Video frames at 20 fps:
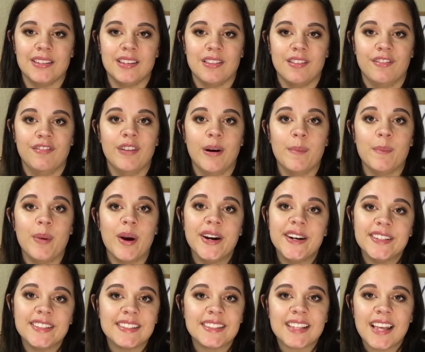to the fun
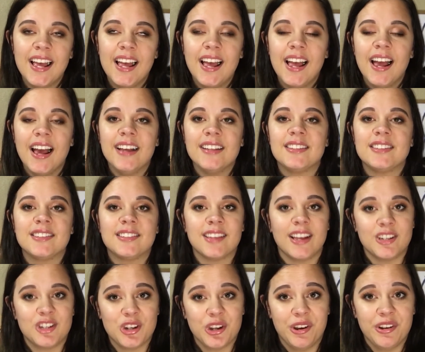parts, it's
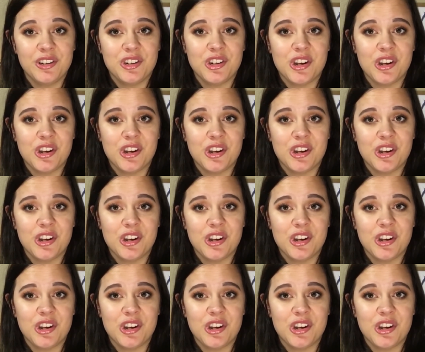such a good